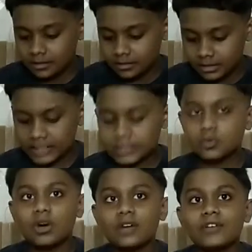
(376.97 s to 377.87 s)
These two
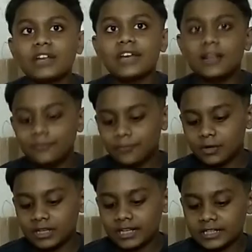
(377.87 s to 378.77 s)
are very
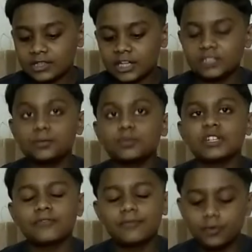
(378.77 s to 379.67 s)
helpful in
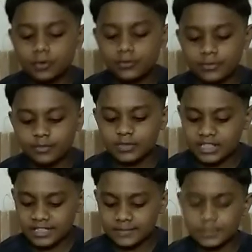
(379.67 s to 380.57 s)
transporting food from
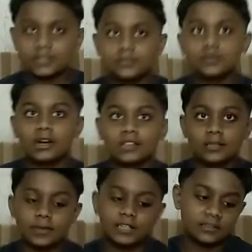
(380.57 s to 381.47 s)
leaves to other
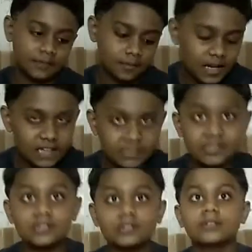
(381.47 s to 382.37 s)
parts of the plant.
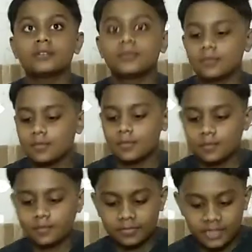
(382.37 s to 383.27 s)

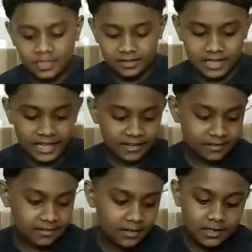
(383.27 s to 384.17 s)
Then
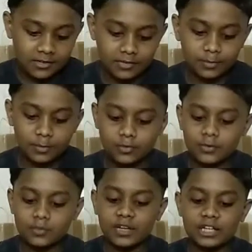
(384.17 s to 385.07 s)
we move
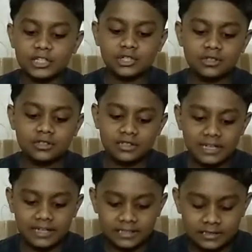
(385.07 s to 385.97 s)
to venation. That
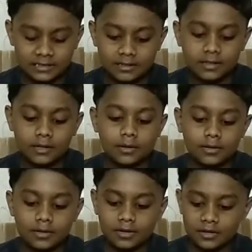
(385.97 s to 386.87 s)
is,
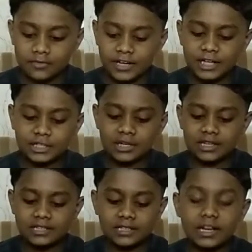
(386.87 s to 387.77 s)
the venation
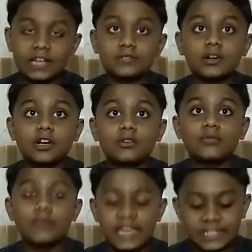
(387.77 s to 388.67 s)
is the network of
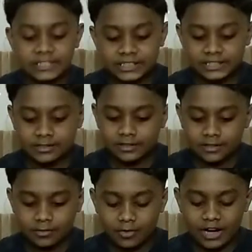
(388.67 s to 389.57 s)
veins
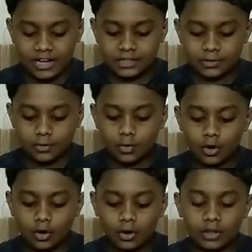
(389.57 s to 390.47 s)
running through
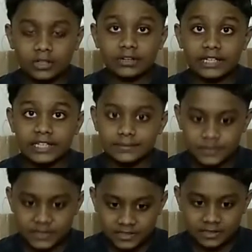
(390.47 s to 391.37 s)
all the
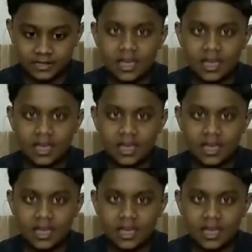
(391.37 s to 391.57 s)
leaves.